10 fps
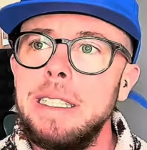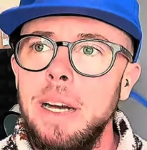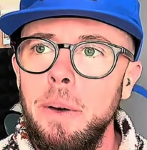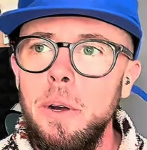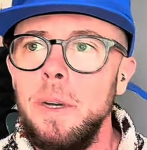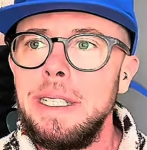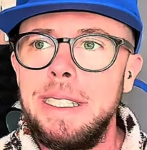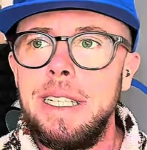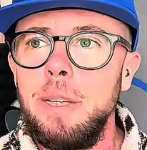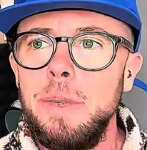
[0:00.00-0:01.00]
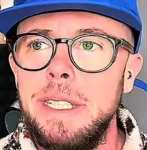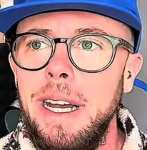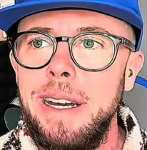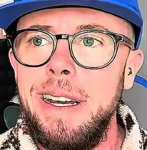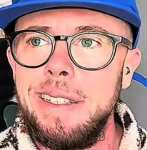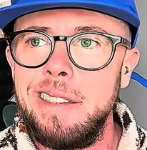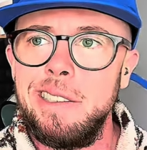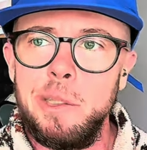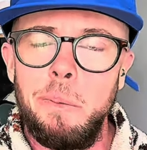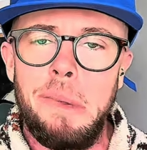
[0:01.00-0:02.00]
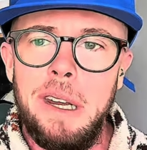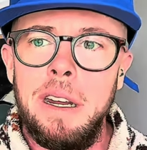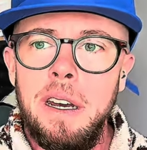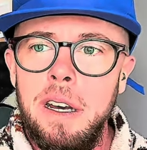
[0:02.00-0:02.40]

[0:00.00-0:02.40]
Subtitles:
Now, I know continuous light isn't something